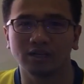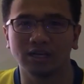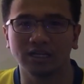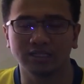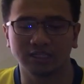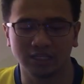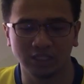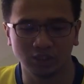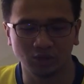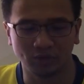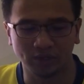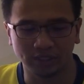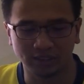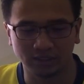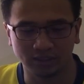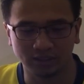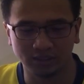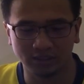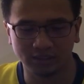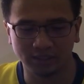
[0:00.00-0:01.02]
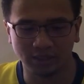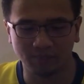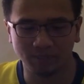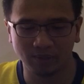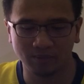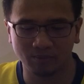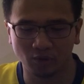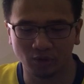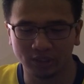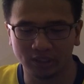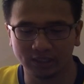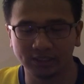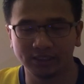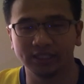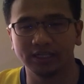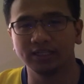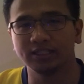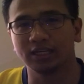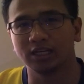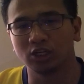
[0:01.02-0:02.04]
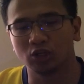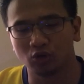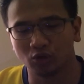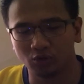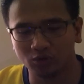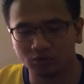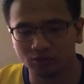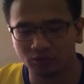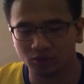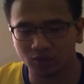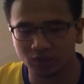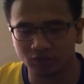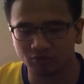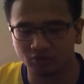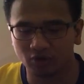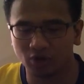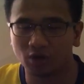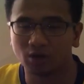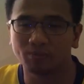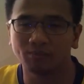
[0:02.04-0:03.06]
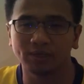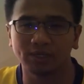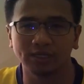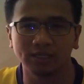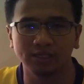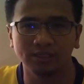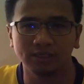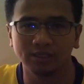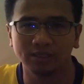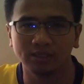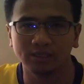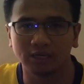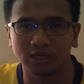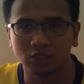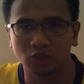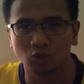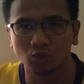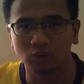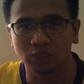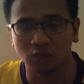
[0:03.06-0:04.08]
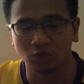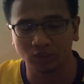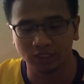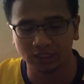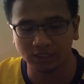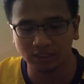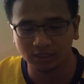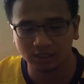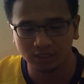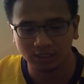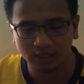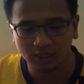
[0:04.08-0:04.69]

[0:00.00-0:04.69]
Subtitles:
as introduction, JP Morgan Chase & Co. was formed in 2000